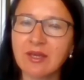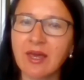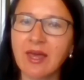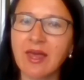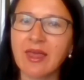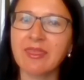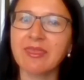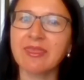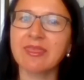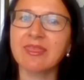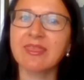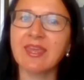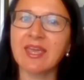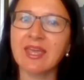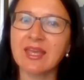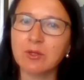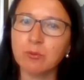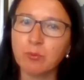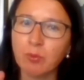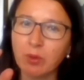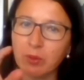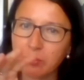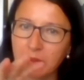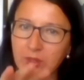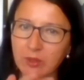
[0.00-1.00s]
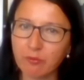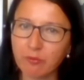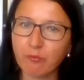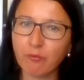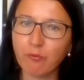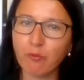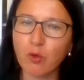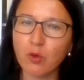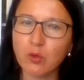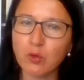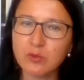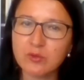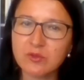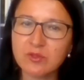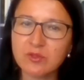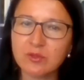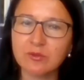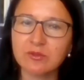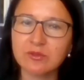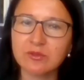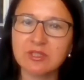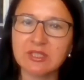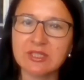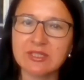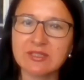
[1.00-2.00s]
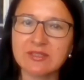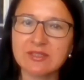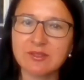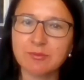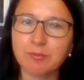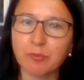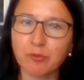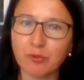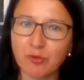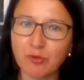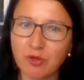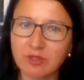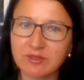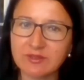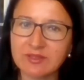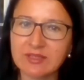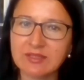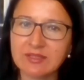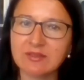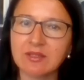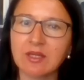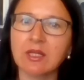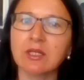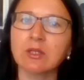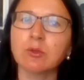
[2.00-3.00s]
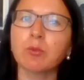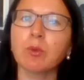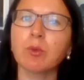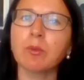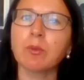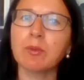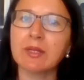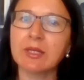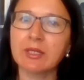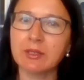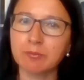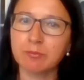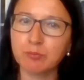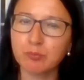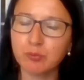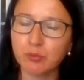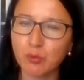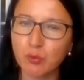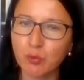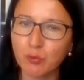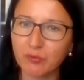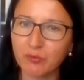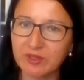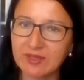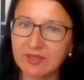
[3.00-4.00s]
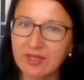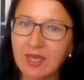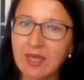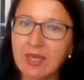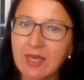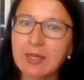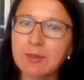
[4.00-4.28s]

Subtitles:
and then we will focus on this product and we will improve it.